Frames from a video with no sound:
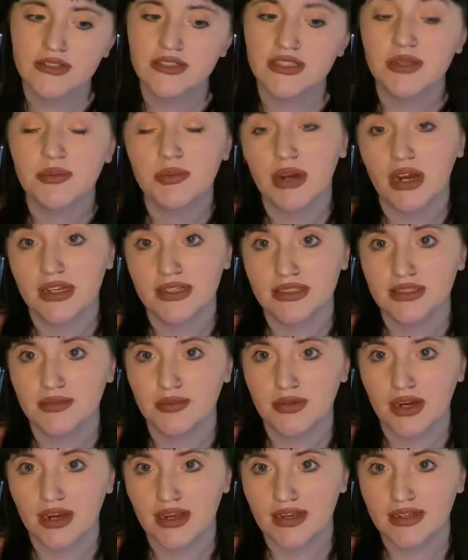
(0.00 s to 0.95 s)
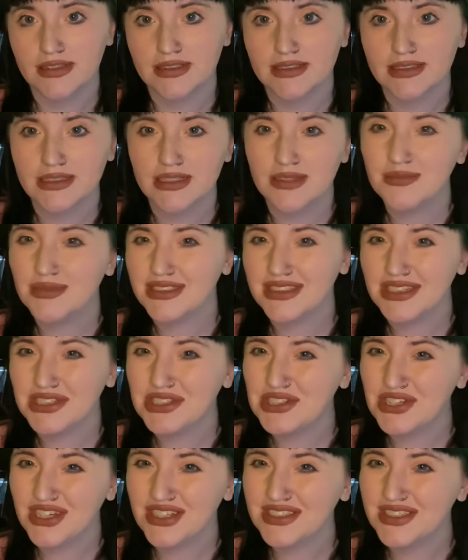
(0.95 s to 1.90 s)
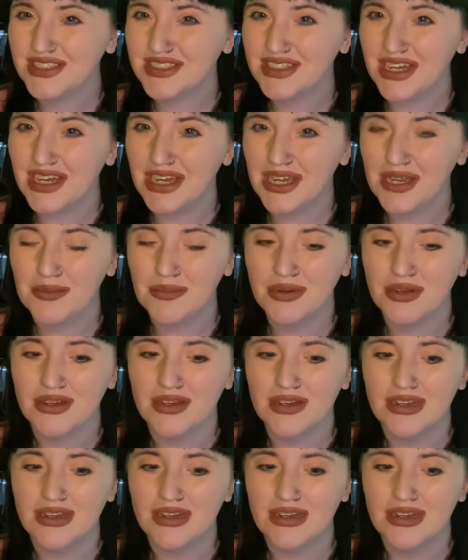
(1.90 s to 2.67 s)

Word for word: Surprise, surprise. It's almost like she has a type.